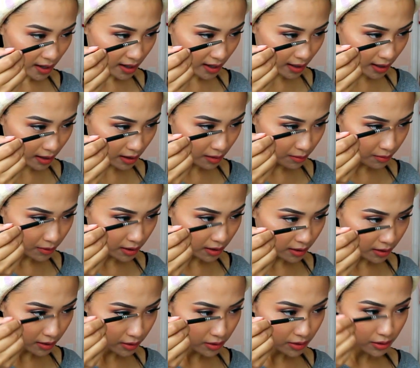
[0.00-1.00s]
And I'm
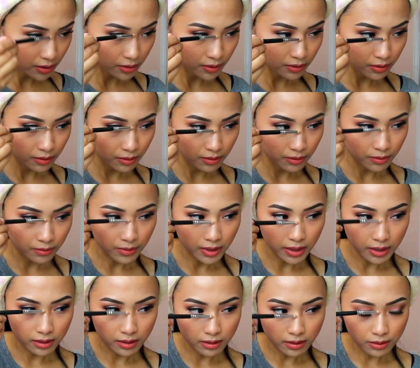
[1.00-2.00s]
gonna do
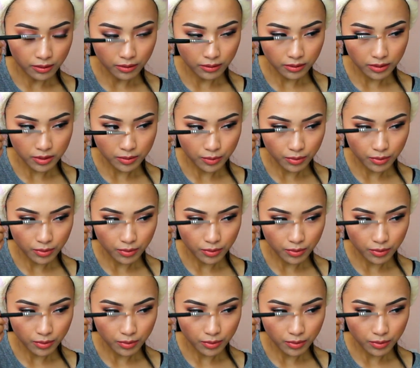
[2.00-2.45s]
my nose